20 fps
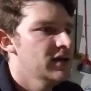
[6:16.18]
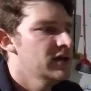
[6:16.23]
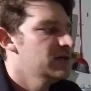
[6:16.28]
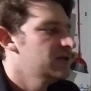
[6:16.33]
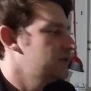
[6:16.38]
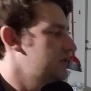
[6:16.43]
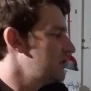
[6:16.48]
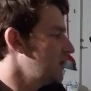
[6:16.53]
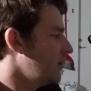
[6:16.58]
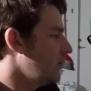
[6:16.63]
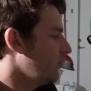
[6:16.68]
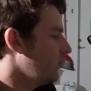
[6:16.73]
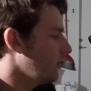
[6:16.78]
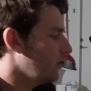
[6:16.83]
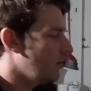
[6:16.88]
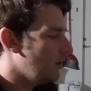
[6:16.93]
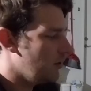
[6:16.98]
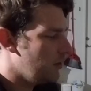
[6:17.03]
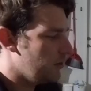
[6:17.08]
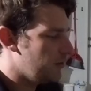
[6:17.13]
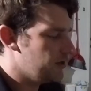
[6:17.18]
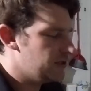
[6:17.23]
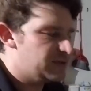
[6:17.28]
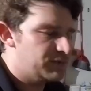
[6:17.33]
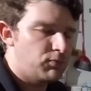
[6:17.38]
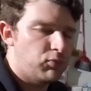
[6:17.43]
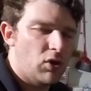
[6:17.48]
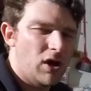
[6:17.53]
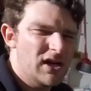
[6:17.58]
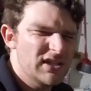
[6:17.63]
so this
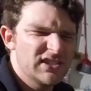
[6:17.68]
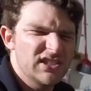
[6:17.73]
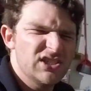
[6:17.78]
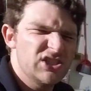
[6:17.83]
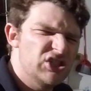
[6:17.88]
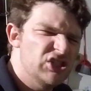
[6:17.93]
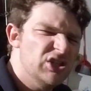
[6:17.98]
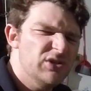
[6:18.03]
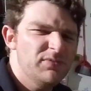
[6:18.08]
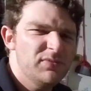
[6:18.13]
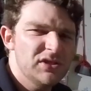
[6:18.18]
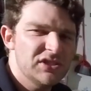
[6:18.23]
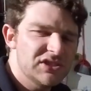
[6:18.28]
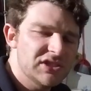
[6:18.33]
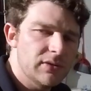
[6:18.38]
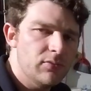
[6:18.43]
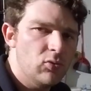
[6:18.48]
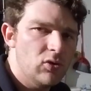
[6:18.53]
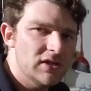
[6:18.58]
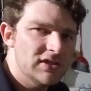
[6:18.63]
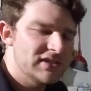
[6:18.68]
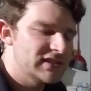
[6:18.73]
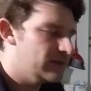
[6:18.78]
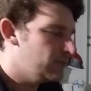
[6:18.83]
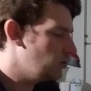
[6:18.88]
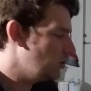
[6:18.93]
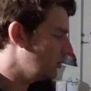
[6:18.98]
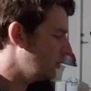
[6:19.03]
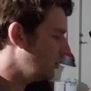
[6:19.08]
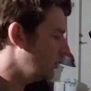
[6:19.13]
process should be somewhat
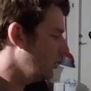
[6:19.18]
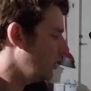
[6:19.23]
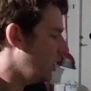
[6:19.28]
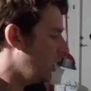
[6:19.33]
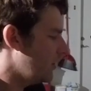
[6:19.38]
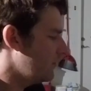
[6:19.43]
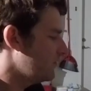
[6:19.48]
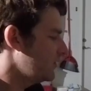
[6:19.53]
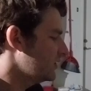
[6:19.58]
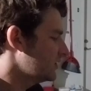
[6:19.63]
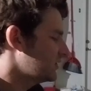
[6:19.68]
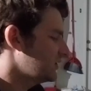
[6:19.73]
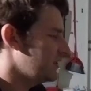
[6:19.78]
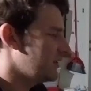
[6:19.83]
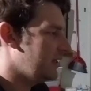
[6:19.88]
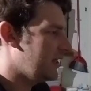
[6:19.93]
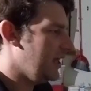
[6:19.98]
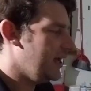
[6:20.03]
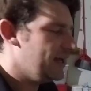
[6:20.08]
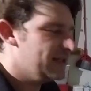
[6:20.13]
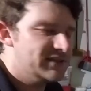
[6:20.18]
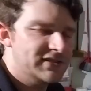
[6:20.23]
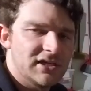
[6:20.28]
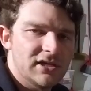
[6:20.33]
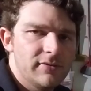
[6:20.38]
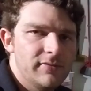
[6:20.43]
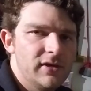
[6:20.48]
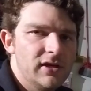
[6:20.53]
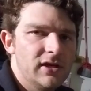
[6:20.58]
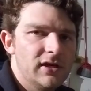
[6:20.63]
similar. Obviously the can's gonna
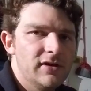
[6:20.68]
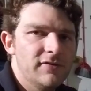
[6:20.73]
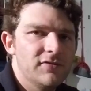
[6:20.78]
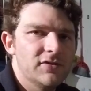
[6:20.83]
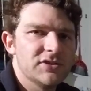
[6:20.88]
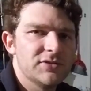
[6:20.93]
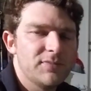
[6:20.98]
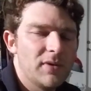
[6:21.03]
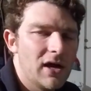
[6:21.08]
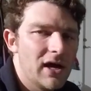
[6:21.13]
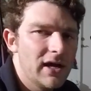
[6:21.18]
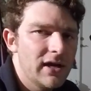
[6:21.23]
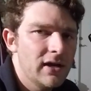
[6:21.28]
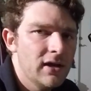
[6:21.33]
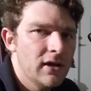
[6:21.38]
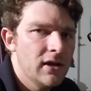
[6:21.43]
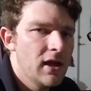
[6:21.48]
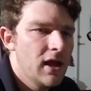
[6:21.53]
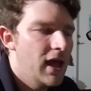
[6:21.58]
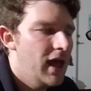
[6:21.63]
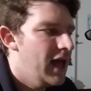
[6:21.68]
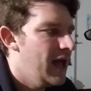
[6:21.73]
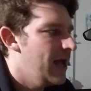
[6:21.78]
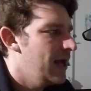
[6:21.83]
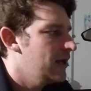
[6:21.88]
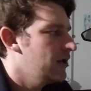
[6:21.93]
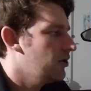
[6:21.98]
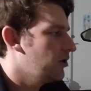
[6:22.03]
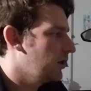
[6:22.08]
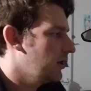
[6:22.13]
be in a different spot and
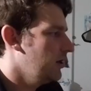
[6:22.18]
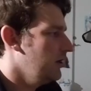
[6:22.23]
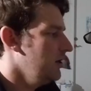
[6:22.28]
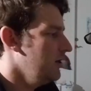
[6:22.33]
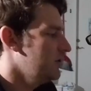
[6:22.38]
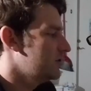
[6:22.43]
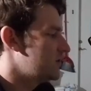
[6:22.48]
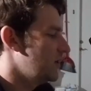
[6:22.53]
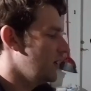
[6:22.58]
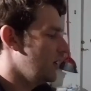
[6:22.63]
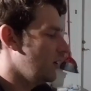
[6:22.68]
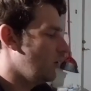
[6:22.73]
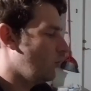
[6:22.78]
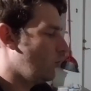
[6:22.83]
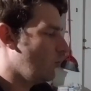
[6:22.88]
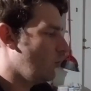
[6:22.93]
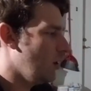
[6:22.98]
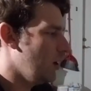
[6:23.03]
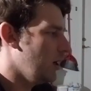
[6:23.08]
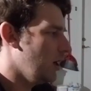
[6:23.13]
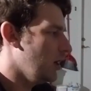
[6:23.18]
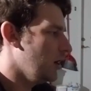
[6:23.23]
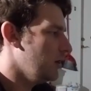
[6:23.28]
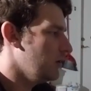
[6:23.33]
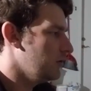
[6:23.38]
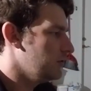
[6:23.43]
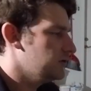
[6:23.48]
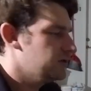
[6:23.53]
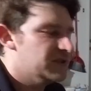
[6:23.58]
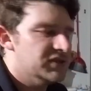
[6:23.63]
you're gonna need to run a
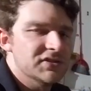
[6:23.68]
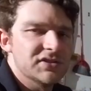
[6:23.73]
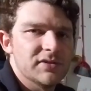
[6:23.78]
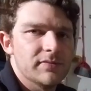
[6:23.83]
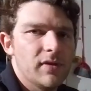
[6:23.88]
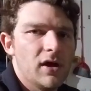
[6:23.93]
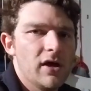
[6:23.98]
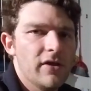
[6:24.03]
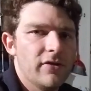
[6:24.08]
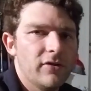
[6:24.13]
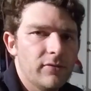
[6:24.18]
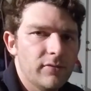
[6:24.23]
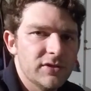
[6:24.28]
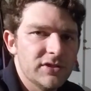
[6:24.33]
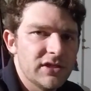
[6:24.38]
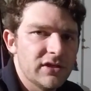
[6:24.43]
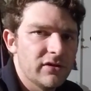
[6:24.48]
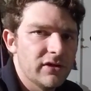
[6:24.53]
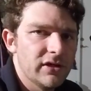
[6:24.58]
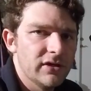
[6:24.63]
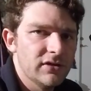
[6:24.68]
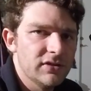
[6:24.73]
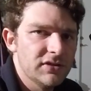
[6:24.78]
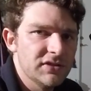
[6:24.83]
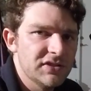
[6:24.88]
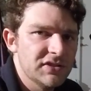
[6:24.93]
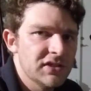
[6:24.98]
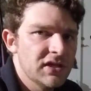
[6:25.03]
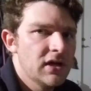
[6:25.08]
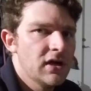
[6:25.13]
hose and some other
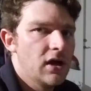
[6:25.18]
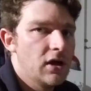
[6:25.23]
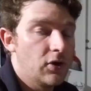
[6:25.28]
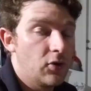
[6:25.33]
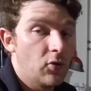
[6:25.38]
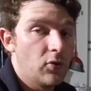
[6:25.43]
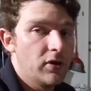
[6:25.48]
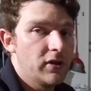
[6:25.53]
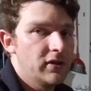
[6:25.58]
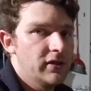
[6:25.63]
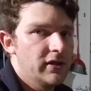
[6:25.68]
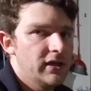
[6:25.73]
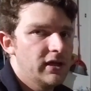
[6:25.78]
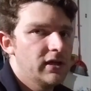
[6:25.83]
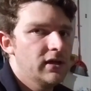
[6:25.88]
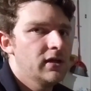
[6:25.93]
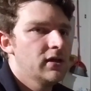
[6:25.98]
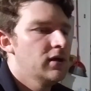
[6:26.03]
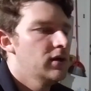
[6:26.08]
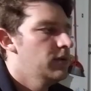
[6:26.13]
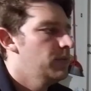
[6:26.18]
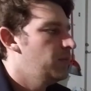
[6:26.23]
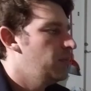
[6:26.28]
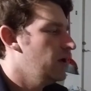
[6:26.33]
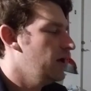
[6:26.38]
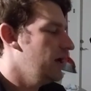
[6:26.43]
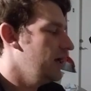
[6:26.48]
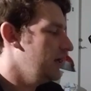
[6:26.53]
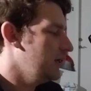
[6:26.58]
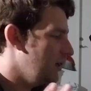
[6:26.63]
materials accordingly.
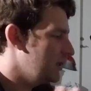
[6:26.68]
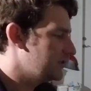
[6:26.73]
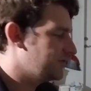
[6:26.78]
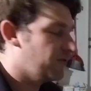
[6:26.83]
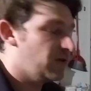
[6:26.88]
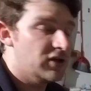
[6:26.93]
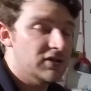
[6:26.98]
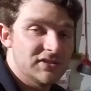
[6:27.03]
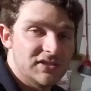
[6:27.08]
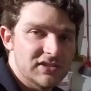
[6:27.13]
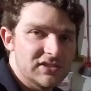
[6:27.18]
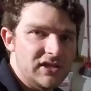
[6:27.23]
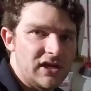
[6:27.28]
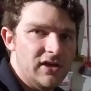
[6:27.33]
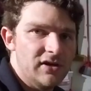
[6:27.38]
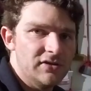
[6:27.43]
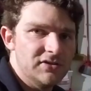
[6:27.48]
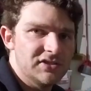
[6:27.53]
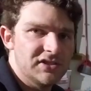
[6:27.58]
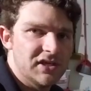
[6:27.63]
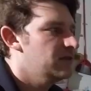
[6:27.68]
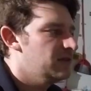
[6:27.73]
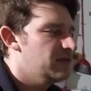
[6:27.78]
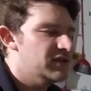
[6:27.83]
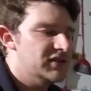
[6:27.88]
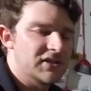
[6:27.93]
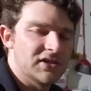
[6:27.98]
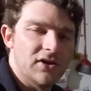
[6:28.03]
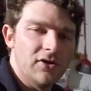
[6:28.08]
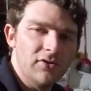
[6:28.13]
But as far as this goes, this
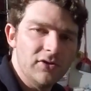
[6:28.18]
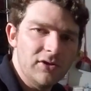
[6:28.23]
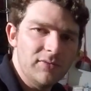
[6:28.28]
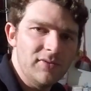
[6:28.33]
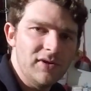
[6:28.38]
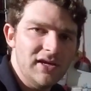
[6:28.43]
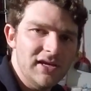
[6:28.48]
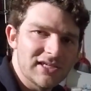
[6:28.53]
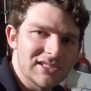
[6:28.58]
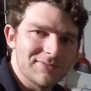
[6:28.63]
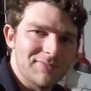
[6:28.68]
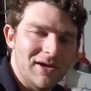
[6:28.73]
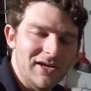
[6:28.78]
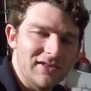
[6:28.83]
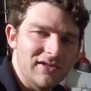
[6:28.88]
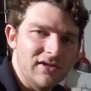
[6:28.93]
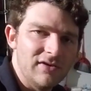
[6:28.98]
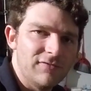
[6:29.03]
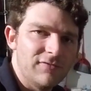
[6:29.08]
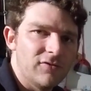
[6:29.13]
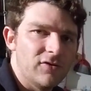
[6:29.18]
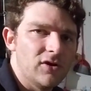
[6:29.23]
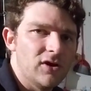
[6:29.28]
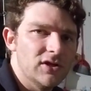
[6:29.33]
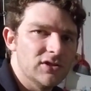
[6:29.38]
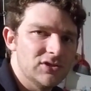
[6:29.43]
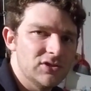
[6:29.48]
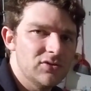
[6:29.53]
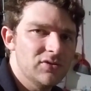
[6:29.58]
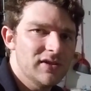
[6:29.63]
can only be expected for a
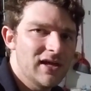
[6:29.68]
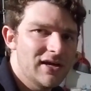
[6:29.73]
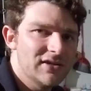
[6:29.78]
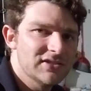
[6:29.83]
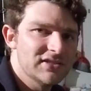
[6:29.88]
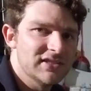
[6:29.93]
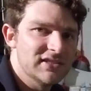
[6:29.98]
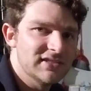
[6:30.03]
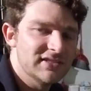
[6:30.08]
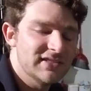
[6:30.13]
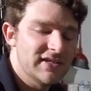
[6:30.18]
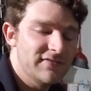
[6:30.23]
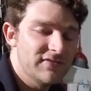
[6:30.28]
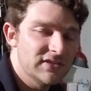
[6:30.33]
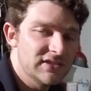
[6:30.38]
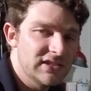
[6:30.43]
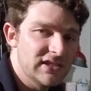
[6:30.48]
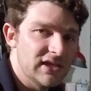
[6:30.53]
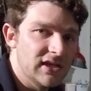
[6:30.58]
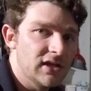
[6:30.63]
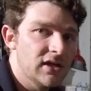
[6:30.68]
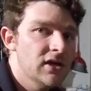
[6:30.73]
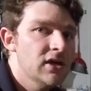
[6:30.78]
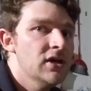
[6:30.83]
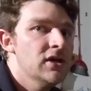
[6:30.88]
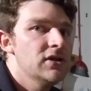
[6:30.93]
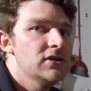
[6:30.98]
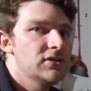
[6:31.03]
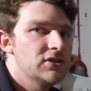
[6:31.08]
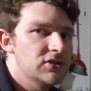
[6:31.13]
2017
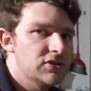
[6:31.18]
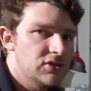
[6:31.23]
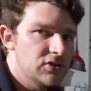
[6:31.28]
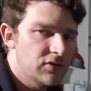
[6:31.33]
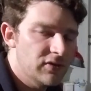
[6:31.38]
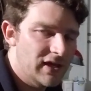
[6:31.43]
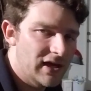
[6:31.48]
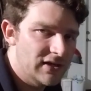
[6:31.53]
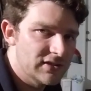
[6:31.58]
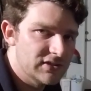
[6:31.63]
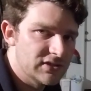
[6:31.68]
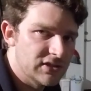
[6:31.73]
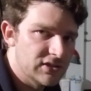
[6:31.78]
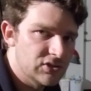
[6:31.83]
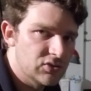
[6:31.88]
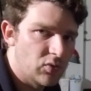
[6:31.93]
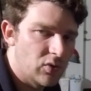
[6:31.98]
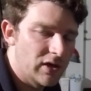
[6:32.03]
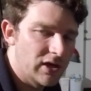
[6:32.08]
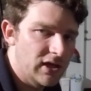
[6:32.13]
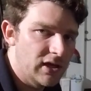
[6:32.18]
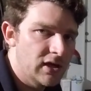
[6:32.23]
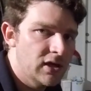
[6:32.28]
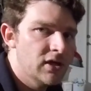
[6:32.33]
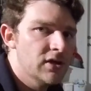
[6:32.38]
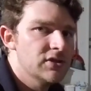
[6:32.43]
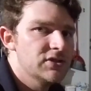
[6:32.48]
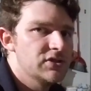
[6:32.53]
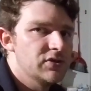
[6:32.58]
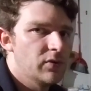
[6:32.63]
to
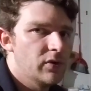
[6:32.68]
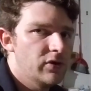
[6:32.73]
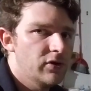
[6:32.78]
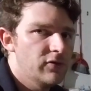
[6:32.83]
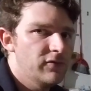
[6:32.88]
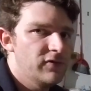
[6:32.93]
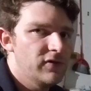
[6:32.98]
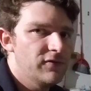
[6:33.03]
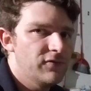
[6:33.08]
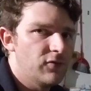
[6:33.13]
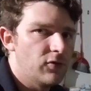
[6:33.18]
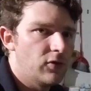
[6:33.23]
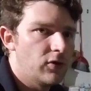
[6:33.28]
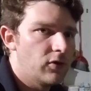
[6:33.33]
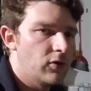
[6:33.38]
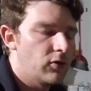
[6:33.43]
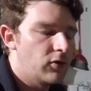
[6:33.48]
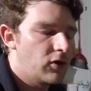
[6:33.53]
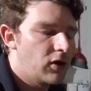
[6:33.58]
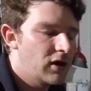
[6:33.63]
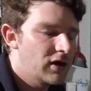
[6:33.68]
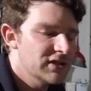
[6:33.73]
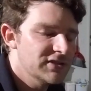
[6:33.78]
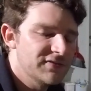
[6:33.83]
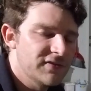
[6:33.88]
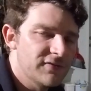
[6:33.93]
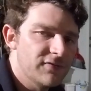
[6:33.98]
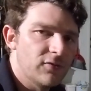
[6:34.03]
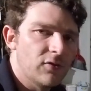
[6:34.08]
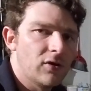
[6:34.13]
2020 Tuono V4 or RS
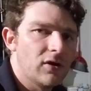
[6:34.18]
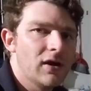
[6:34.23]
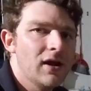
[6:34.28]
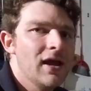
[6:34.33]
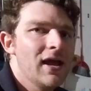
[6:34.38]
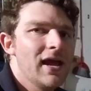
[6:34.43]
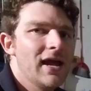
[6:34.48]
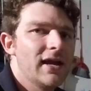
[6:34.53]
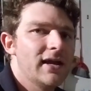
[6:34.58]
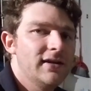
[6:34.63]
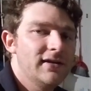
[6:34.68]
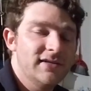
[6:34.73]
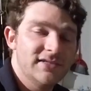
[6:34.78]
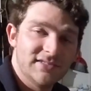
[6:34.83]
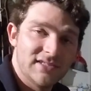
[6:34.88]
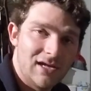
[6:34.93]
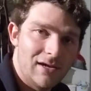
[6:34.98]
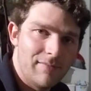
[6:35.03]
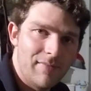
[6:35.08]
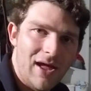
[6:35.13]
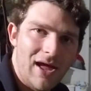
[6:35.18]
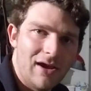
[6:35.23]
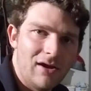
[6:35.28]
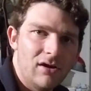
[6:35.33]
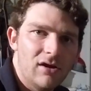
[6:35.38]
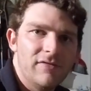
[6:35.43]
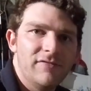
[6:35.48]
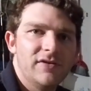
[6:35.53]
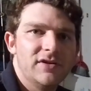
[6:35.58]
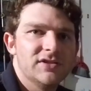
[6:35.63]
V4, and it does not matter
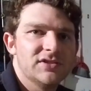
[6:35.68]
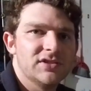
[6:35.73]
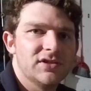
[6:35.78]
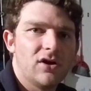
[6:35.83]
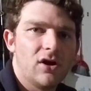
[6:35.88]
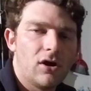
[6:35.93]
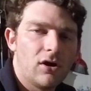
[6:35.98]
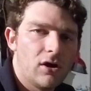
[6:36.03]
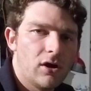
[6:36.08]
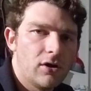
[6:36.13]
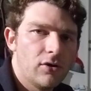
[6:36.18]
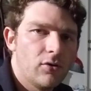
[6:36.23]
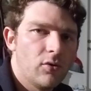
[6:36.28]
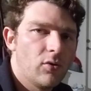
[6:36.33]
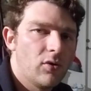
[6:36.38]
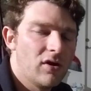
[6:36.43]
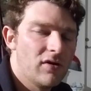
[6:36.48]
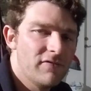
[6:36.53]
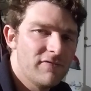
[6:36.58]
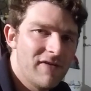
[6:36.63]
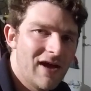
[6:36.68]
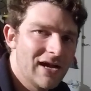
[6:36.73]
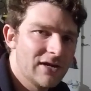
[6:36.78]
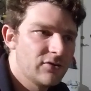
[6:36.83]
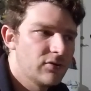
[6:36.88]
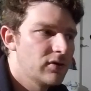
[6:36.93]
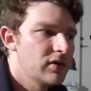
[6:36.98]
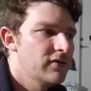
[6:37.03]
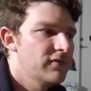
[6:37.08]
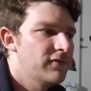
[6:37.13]
if it is an RR or a
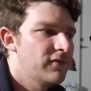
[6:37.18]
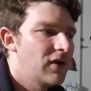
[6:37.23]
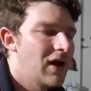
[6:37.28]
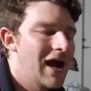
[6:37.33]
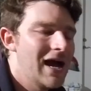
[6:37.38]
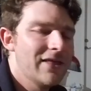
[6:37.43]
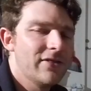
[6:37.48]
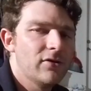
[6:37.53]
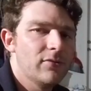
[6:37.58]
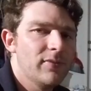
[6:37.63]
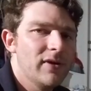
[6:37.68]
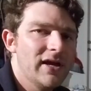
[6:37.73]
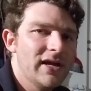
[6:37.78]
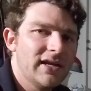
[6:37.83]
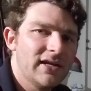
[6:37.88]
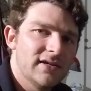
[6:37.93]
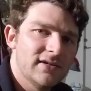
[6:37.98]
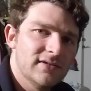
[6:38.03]
factory for either bike.